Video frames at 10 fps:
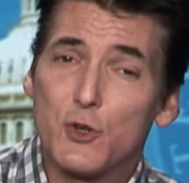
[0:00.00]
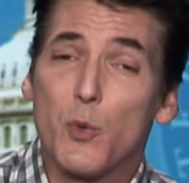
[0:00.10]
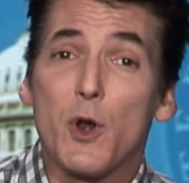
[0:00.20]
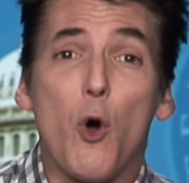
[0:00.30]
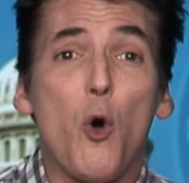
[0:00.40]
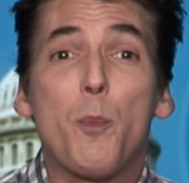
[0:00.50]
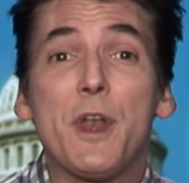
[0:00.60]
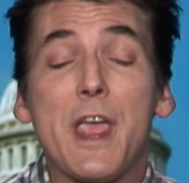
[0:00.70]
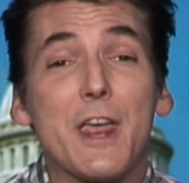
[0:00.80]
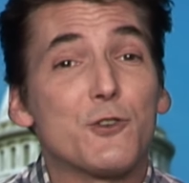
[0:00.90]
to an
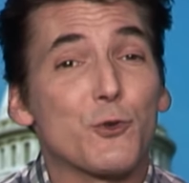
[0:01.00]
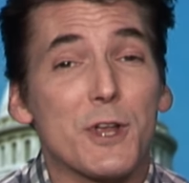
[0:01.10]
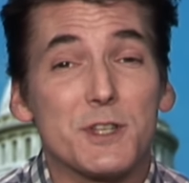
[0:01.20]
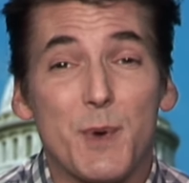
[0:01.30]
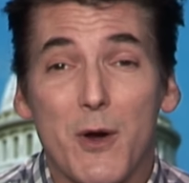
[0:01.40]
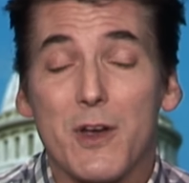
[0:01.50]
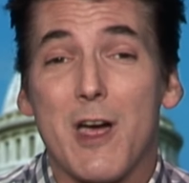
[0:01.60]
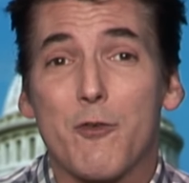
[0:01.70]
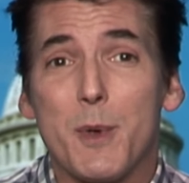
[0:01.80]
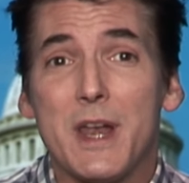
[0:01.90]
open and transparent
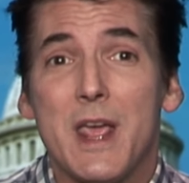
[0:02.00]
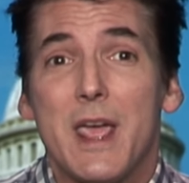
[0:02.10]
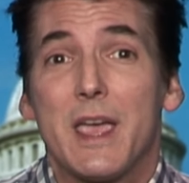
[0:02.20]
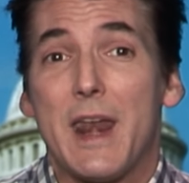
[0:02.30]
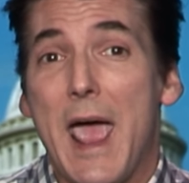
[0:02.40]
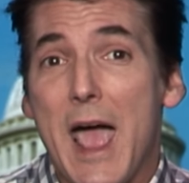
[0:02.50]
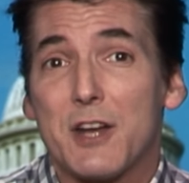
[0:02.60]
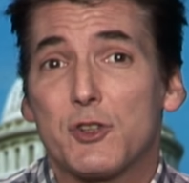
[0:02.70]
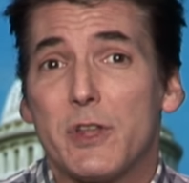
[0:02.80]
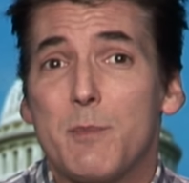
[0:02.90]
government can
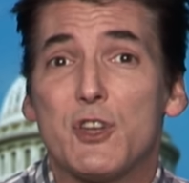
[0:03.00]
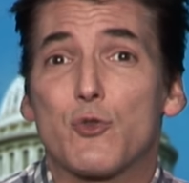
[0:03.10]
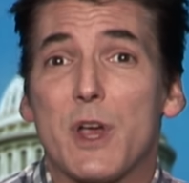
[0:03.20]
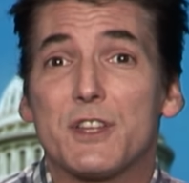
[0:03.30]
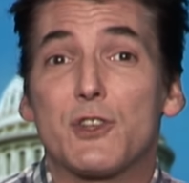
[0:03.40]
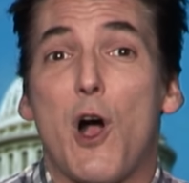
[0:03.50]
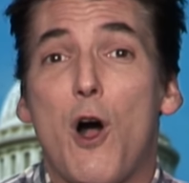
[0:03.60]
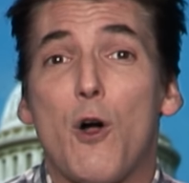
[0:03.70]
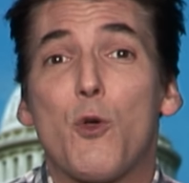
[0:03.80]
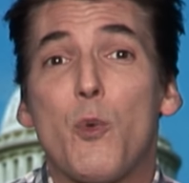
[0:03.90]
actually be traced
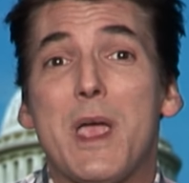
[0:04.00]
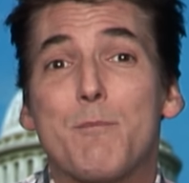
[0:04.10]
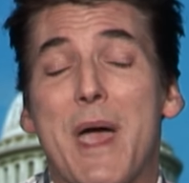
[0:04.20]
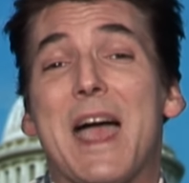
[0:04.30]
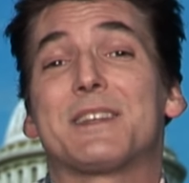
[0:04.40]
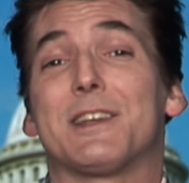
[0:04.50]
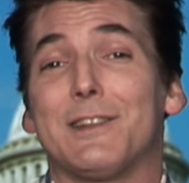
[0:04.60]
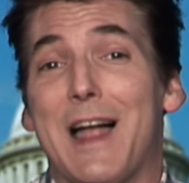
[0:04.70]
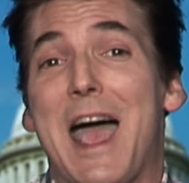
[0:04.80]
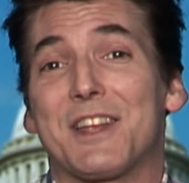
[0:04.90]
all the way back to
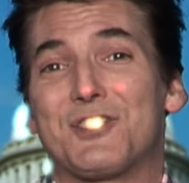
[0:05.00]
last